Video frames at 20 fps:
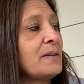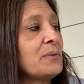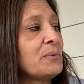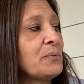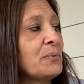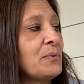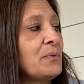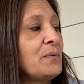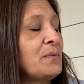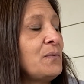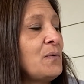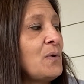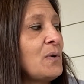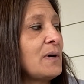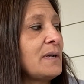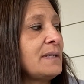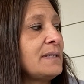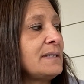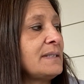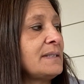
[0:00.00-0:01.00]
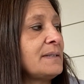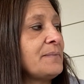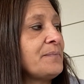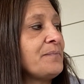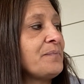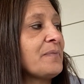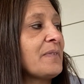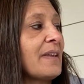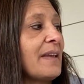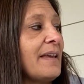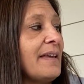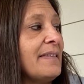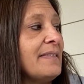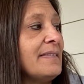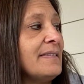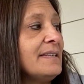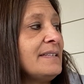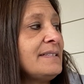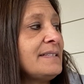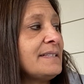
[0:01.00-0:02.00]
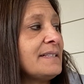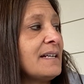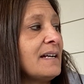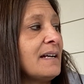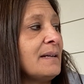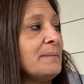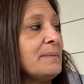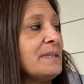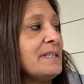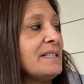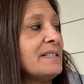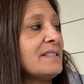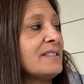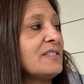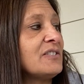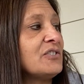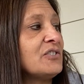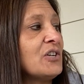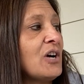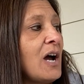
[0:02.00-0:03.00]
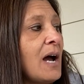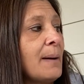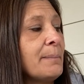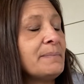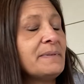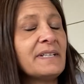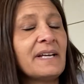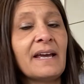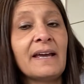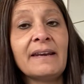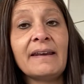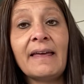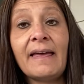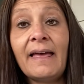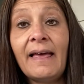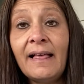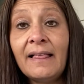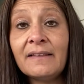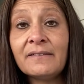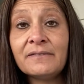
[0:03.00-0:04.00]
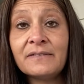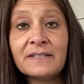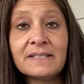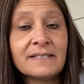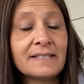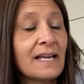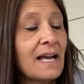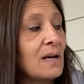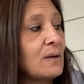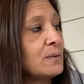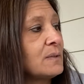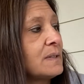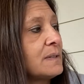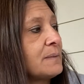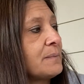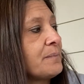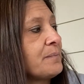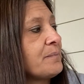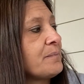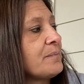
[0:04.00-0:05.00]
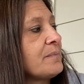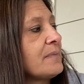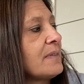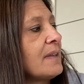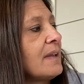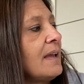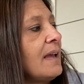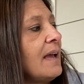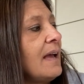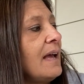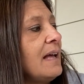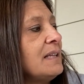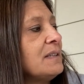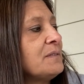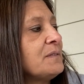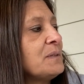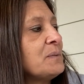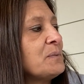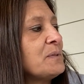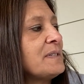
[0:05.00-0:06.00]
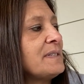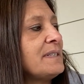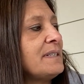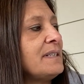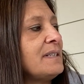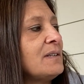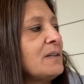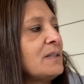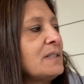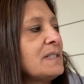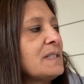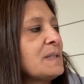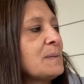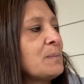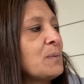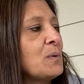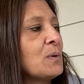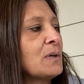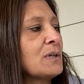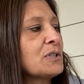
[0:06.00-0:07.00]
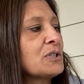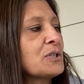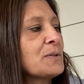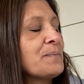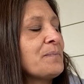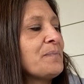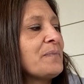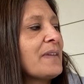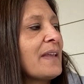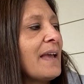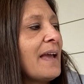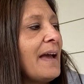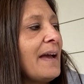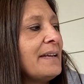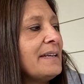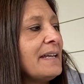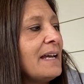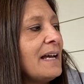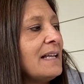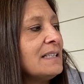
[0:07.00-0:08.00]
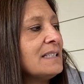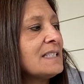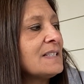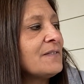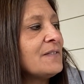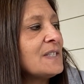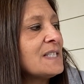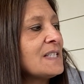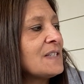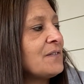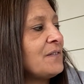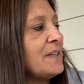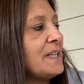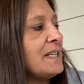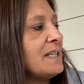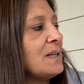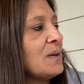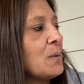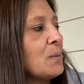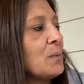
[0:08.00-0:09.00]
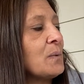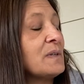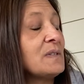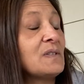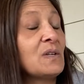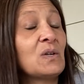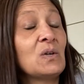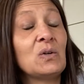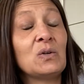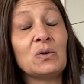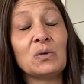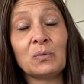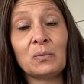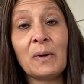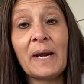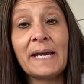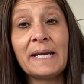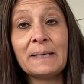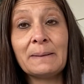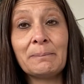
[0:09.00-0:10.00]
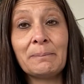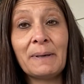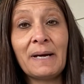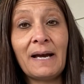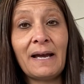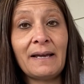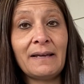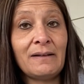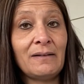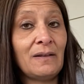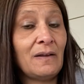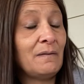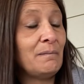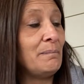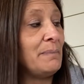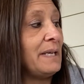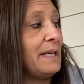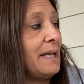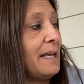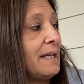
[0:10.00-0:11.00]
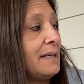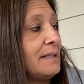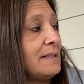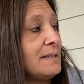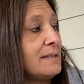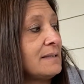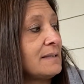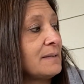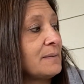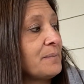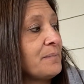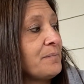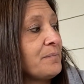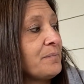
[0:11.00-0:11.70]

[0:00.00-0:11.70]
through the forest, and this time he stopped at Elephant's house. Elephant was sitting on his porch. At Elephant's feet was a great pile of bananas.